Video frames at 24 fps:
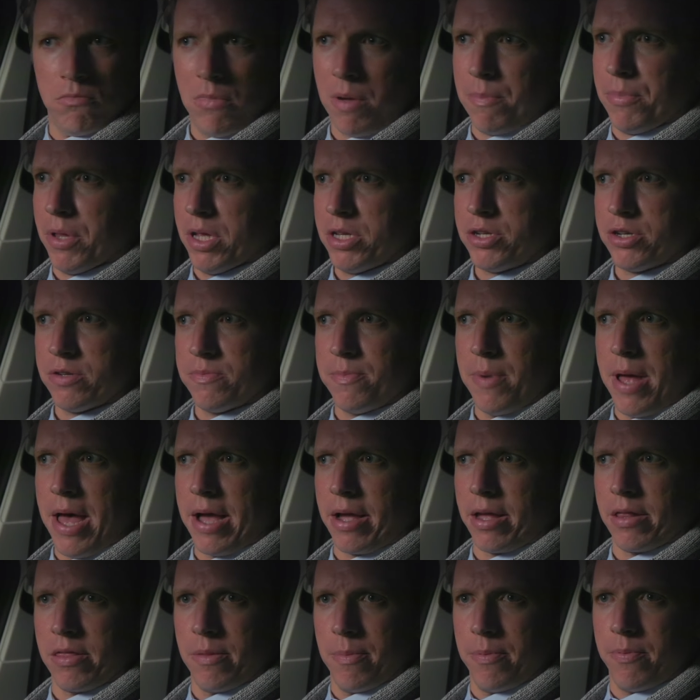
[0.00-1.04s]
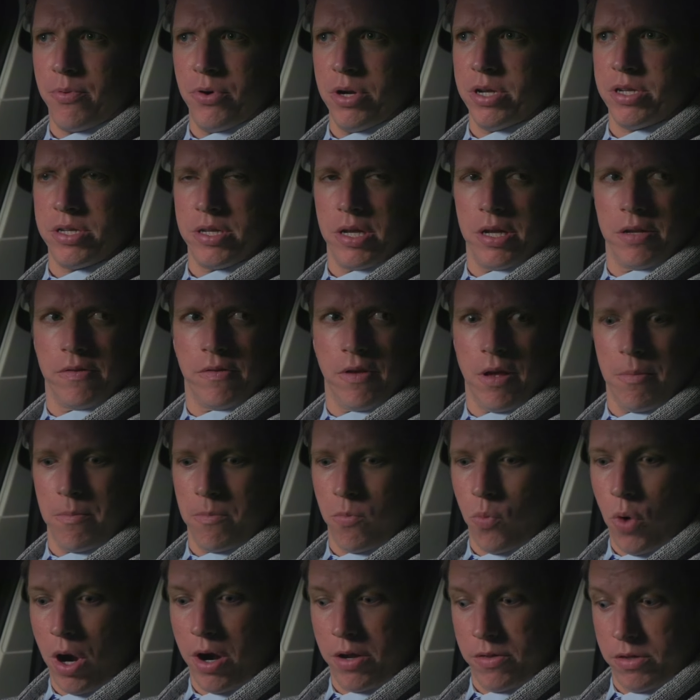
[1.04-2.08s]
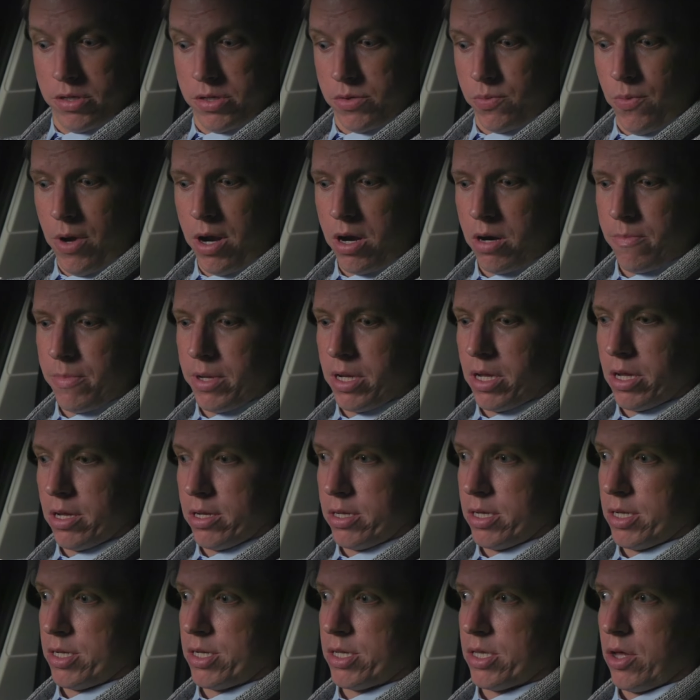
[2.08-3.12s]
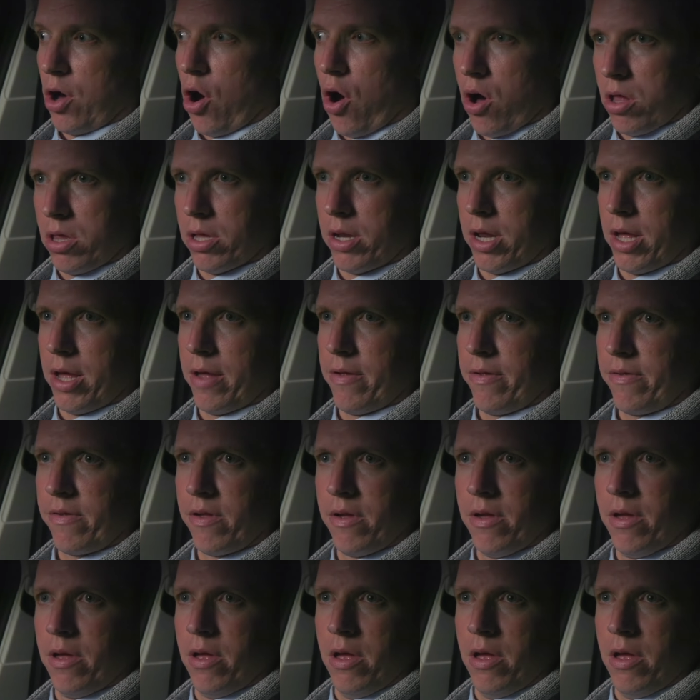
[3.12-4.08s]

My blazer's back at the precinct. I'm wearing the sweater because it's the holidays,